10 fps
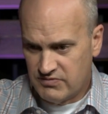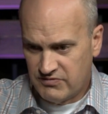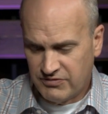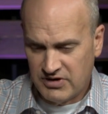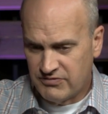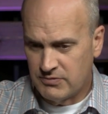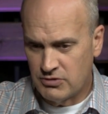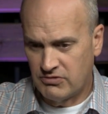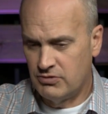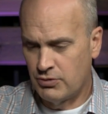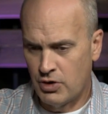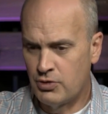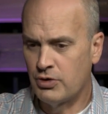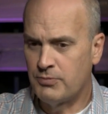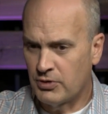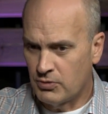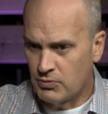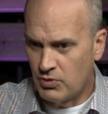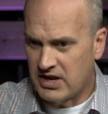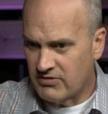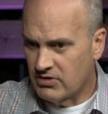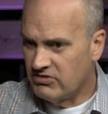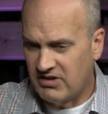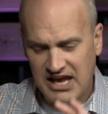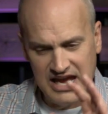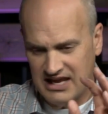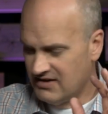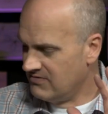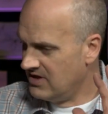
friend from your grow group or whatever, say, hey,